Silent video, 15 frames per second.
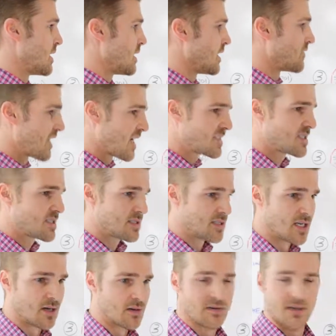If that's
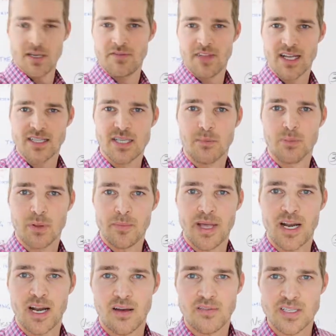
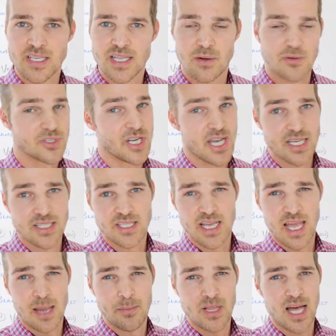implemented, obviously that would change the
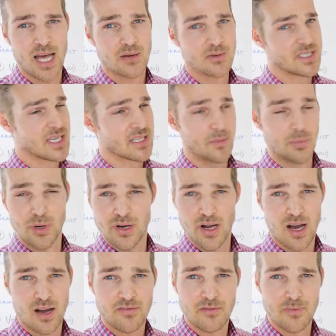game a lot. It would take the burden
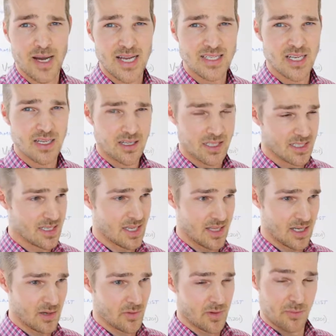off of bicyclists. I
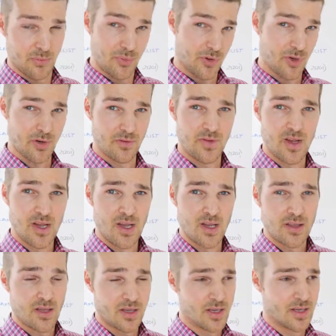think it would improve
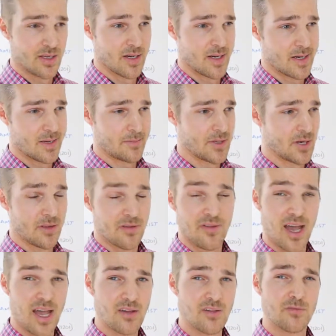the
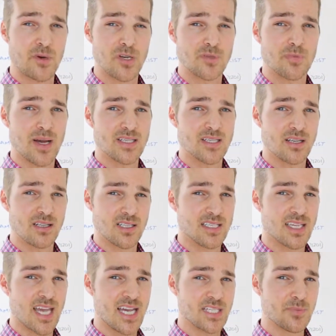value of most bicyclists'
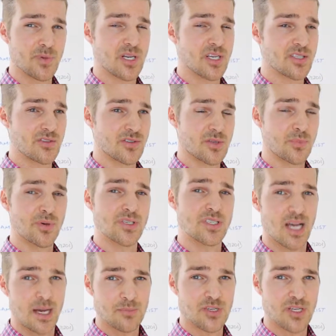case, because there's a
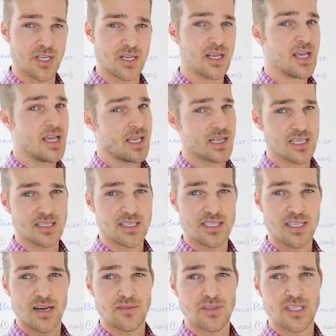presumption, at least in
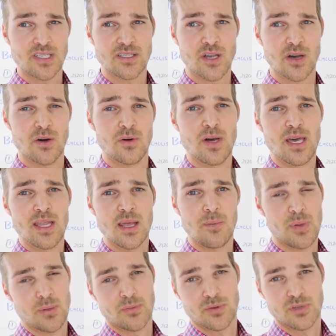San Francisco,
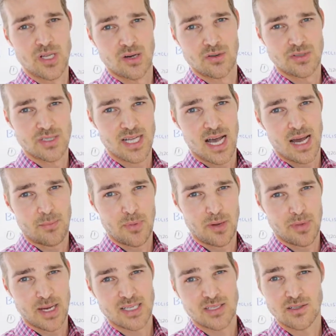that people don't stop
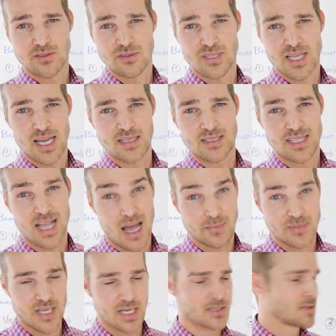on bicycles at
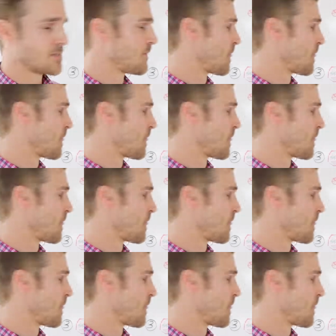stop signs.